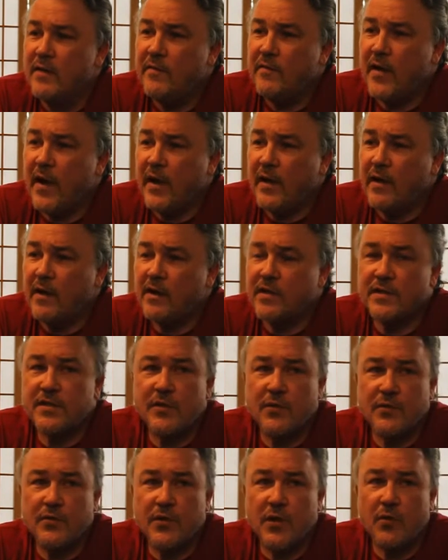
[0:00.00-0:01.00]
Fine artists
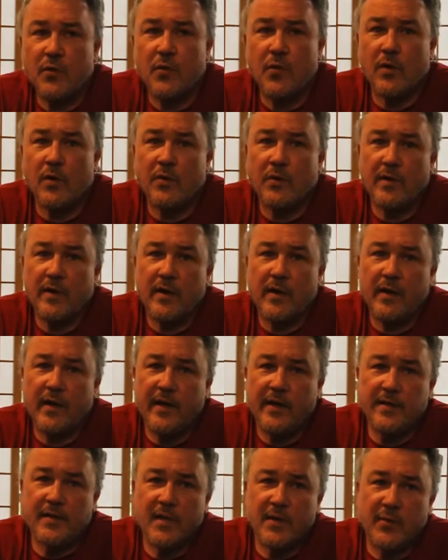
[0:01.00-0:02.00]
who don't work
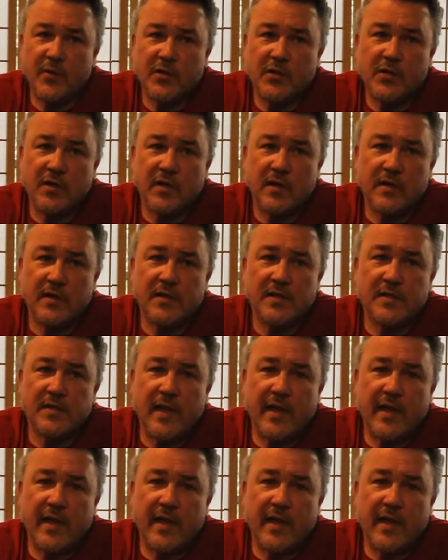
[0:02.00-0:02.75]
as commercial artists